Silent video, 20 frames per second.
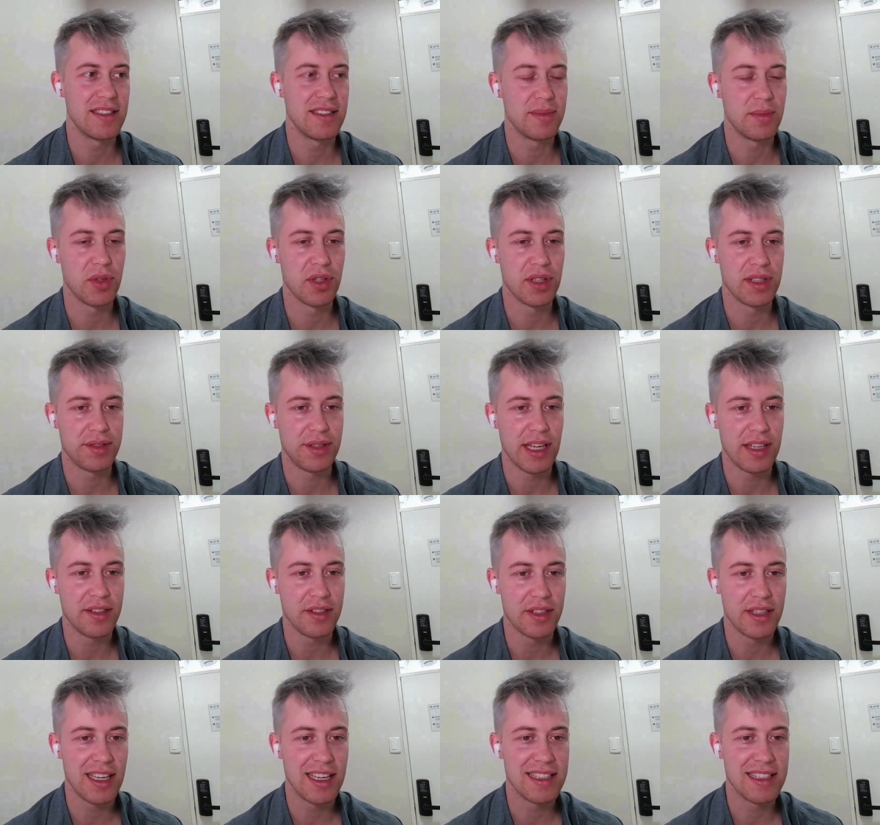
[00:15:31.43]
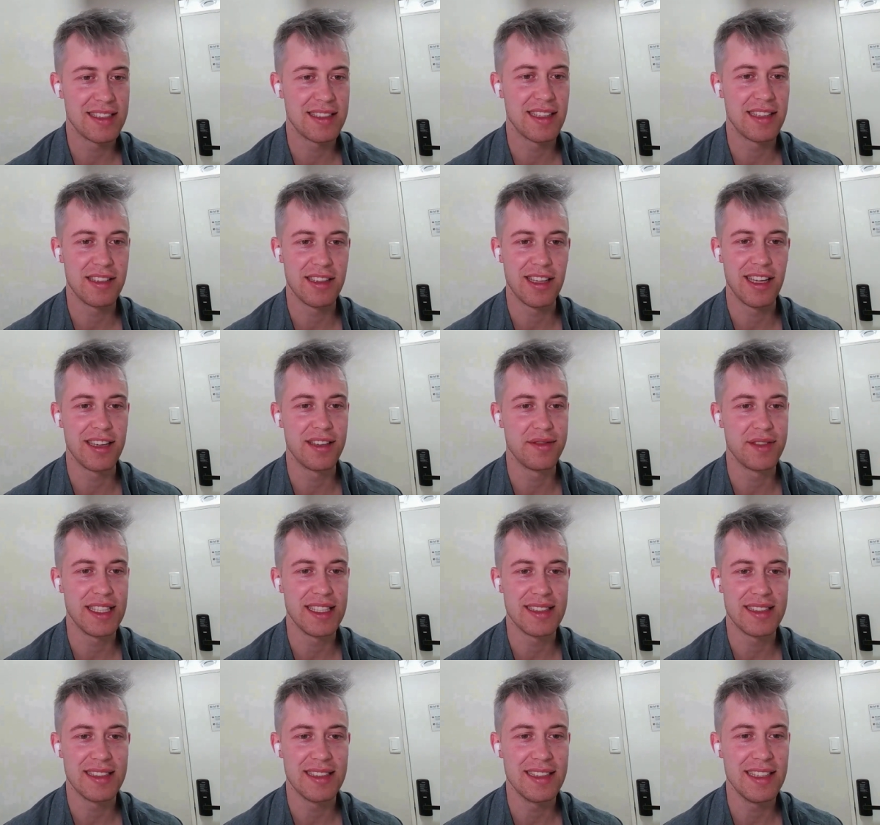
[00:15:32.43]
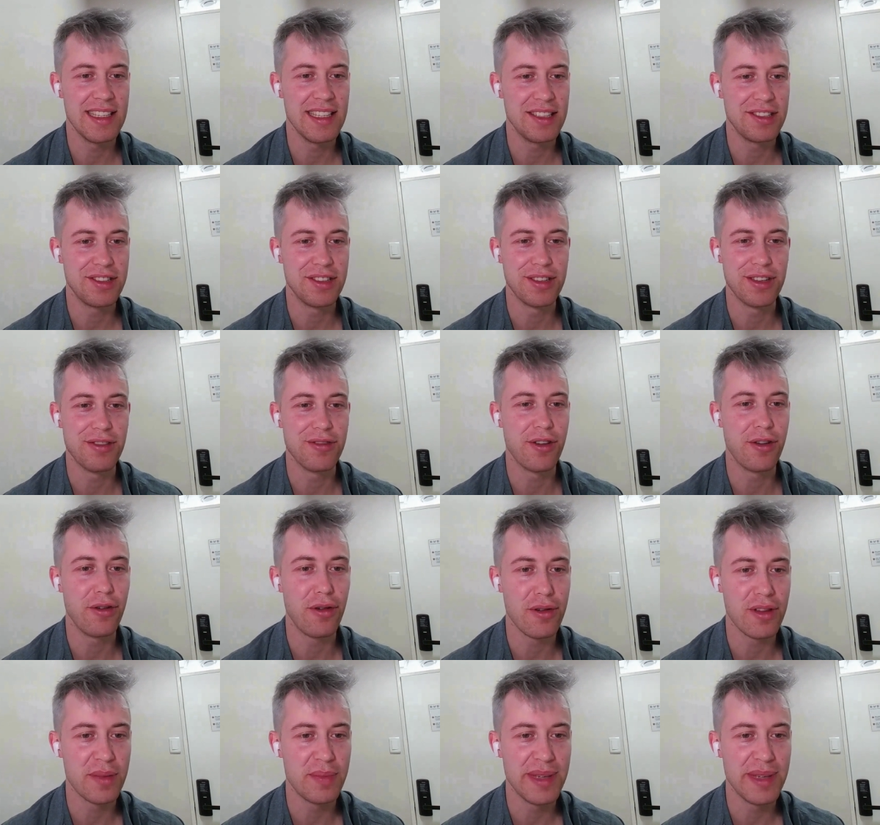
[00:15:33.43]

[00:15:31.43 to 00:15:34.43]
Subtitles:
and more standardized than a lot of these niche, old